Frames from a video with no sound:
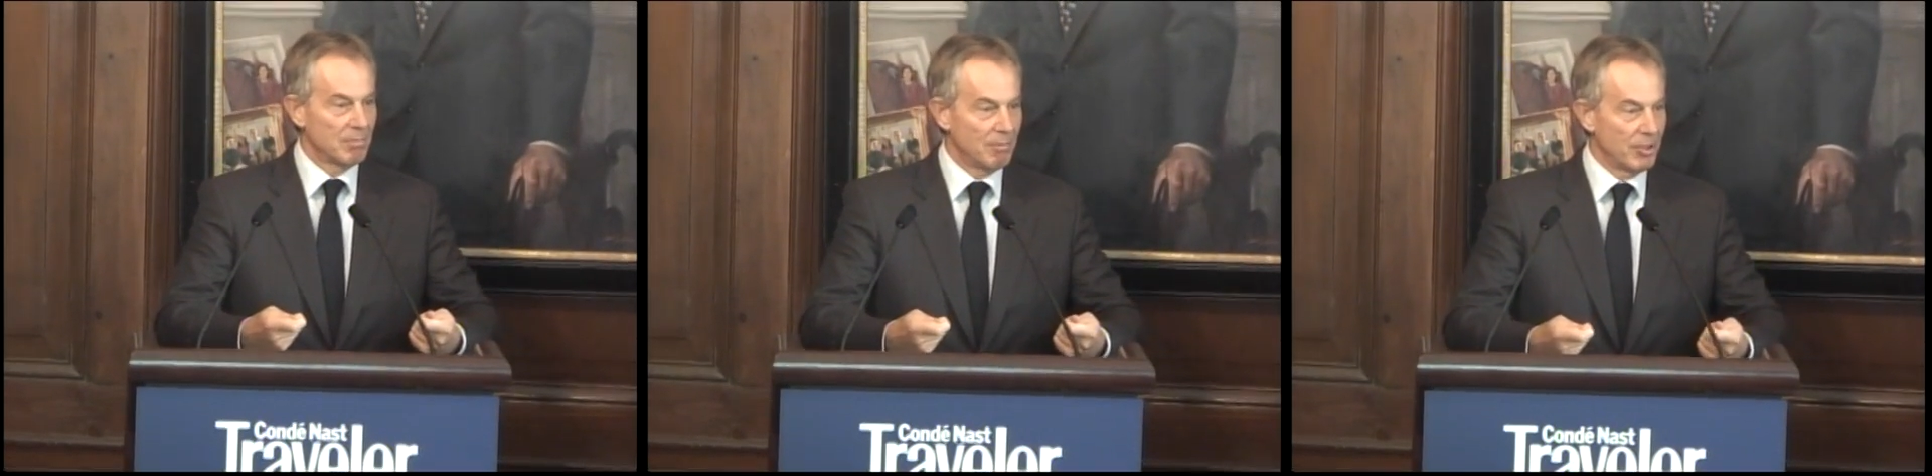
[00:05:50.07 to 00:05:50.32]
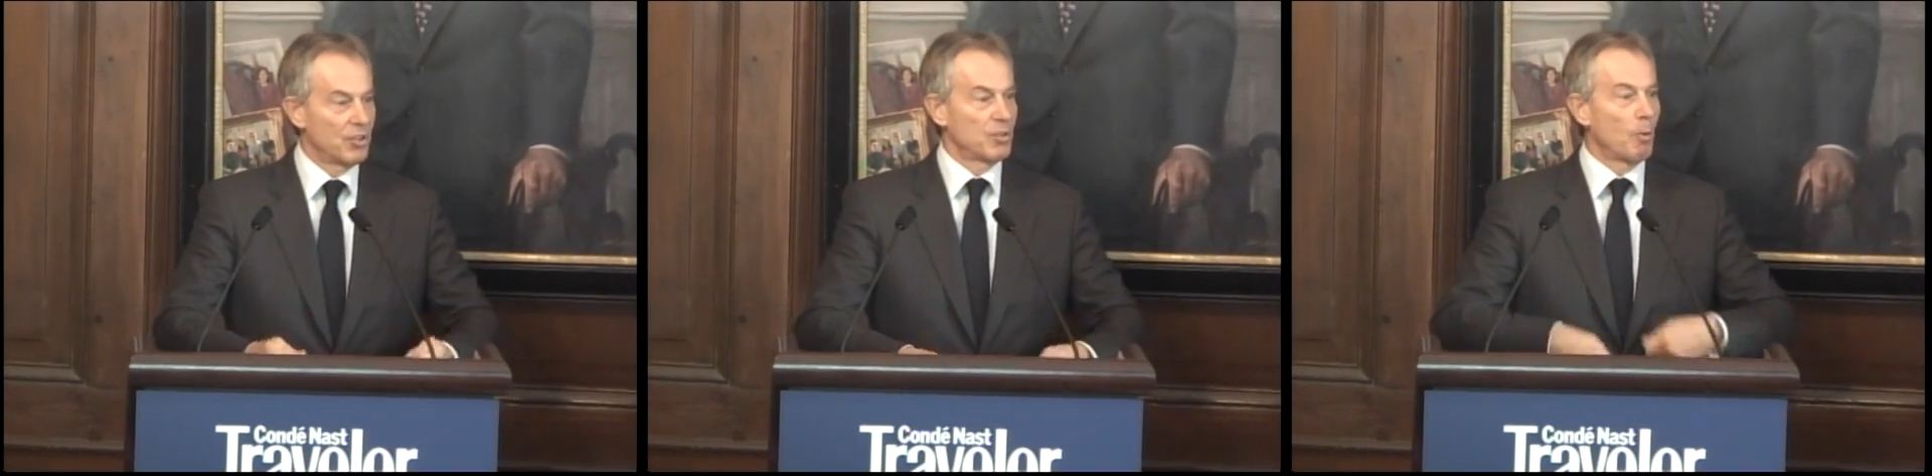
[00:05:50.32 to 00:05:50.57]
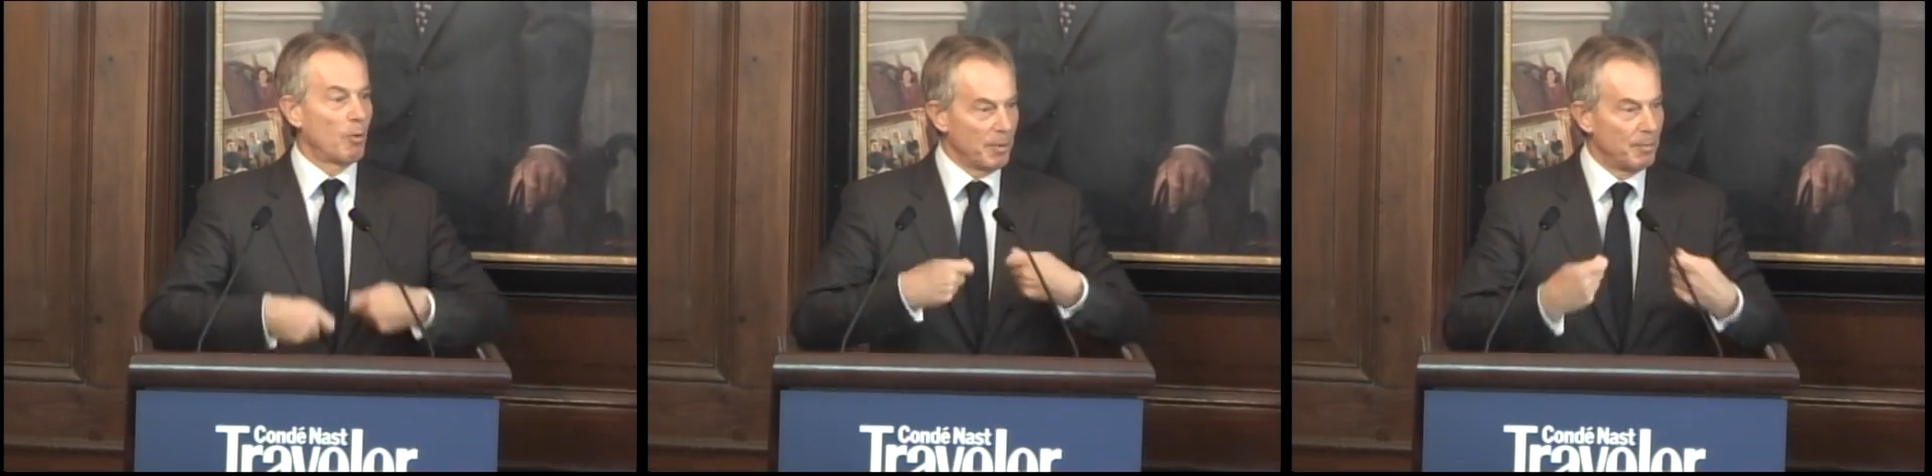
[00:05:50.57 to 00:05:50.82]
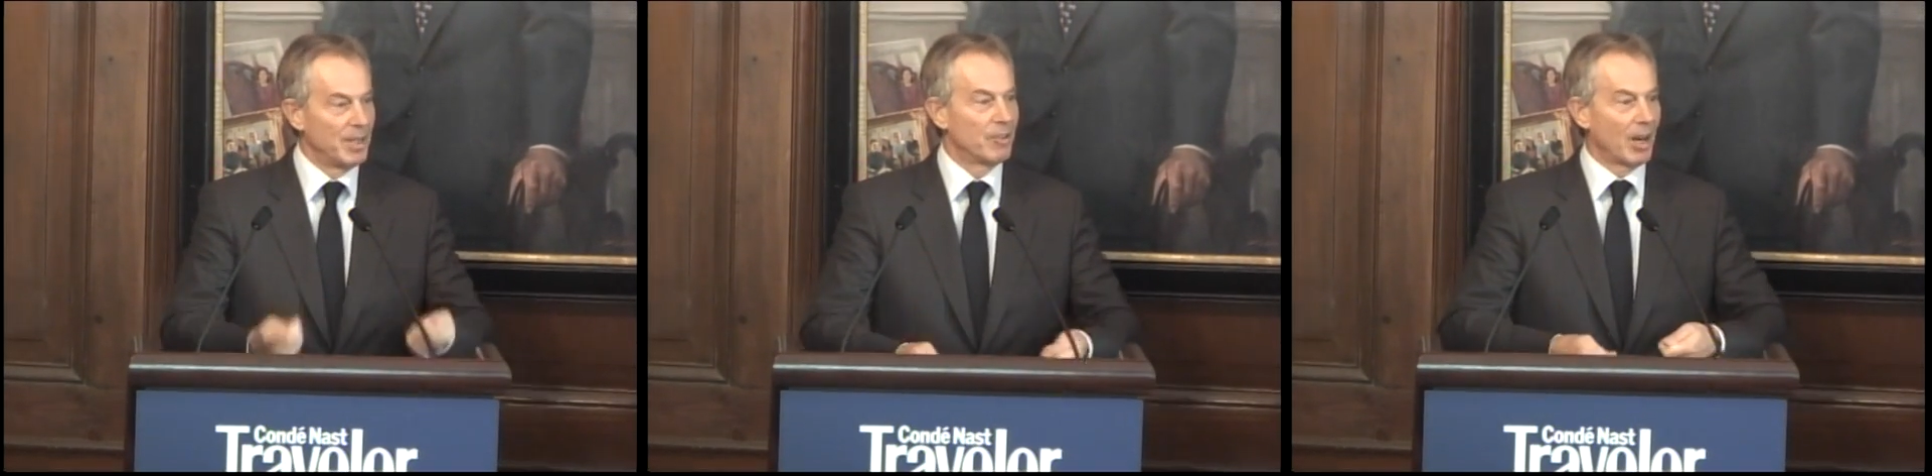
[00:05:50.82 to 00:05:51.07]
which is what
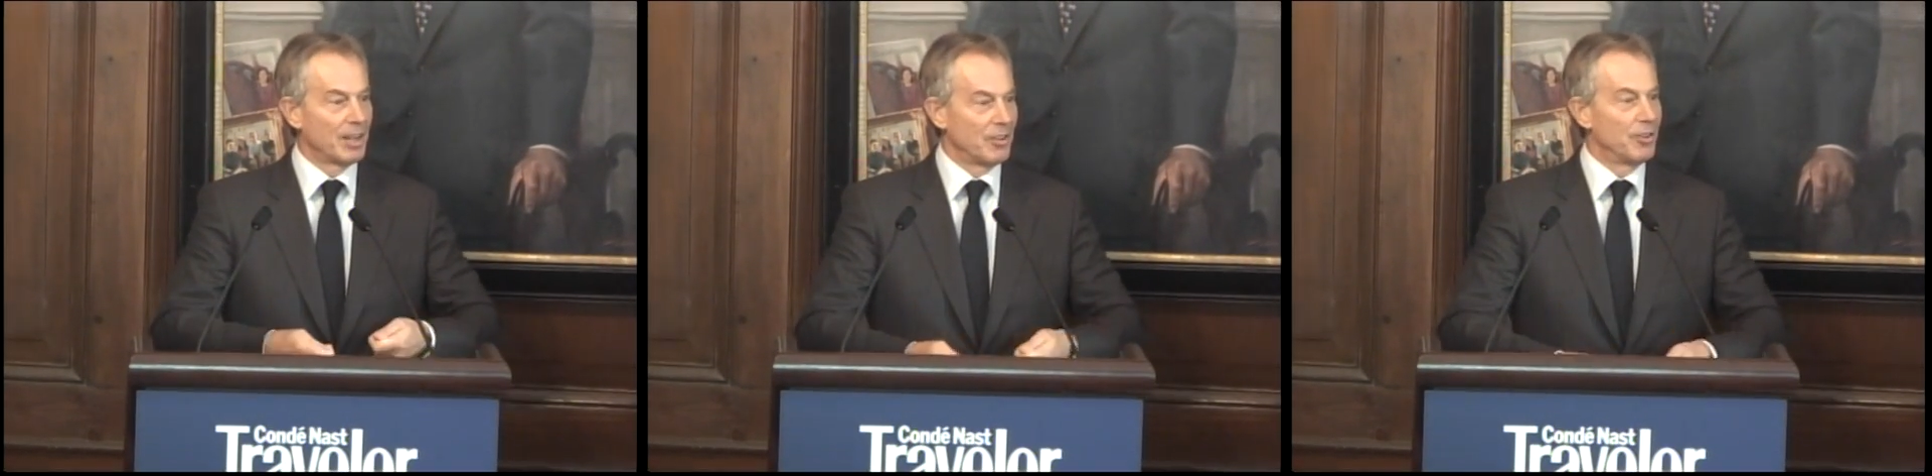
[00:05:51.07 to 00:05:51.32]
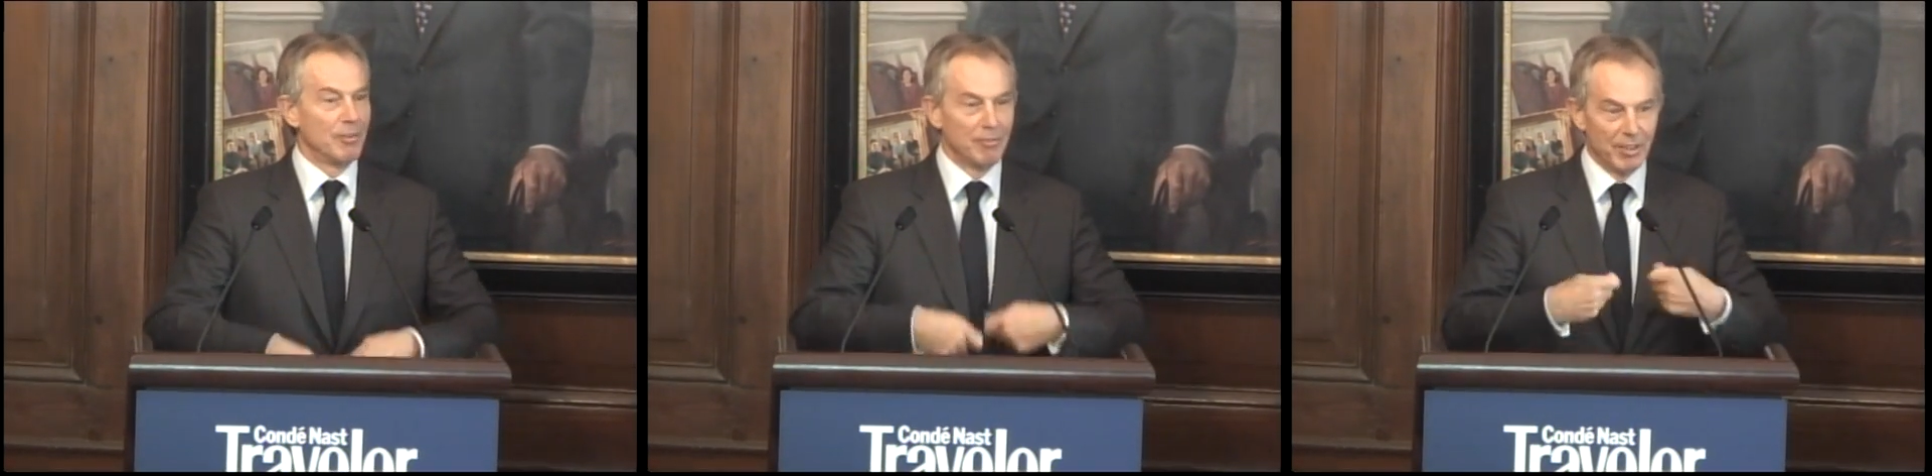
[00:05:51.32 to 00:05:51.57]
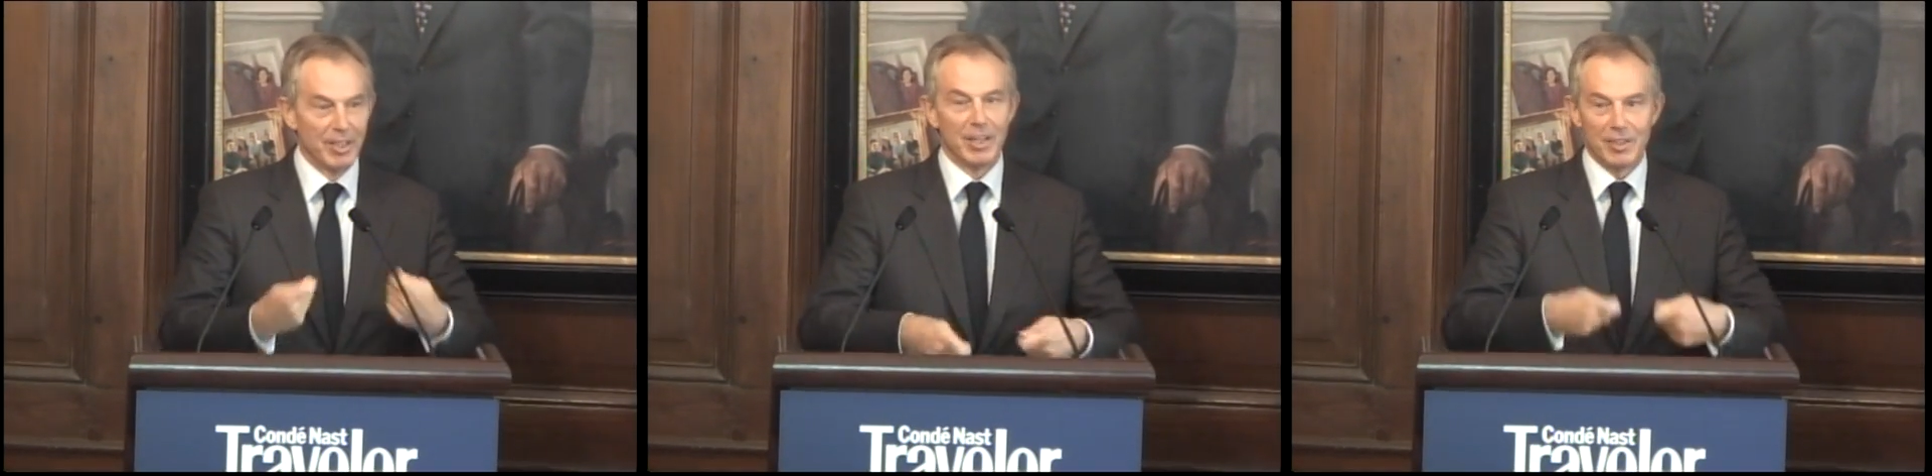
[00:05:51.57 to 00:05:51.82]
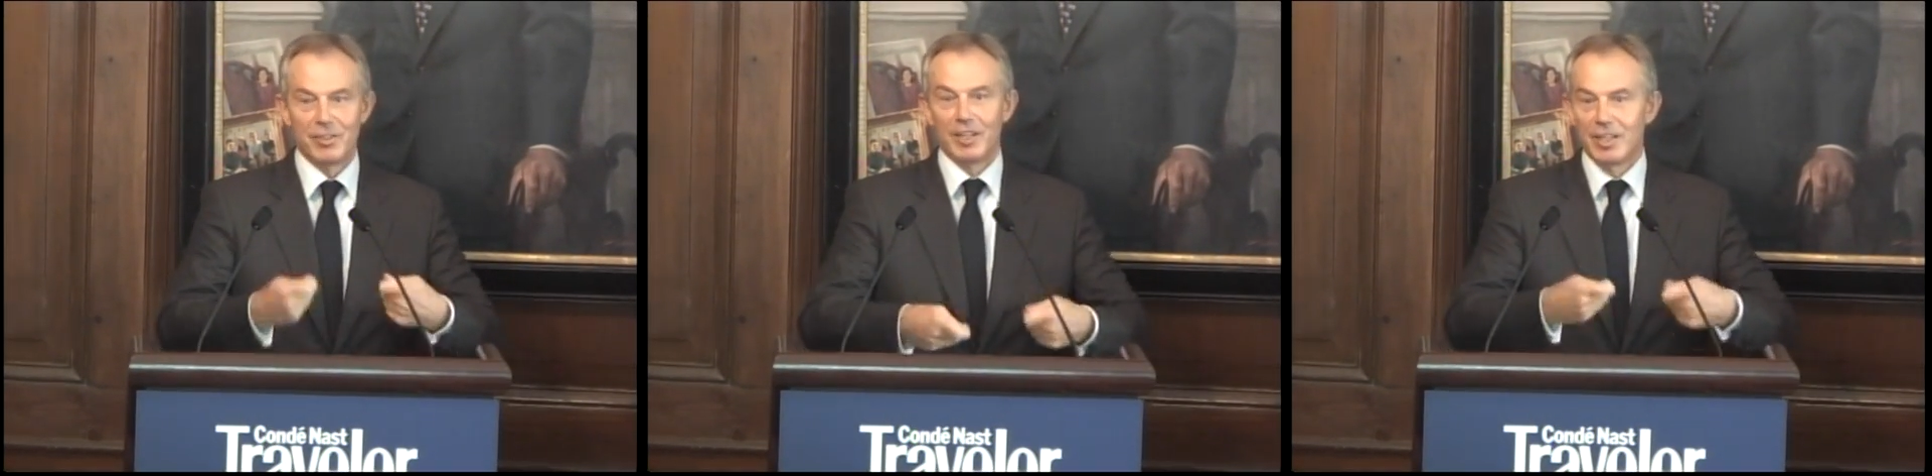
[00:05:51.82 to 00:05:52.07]
we've been trying to do for years and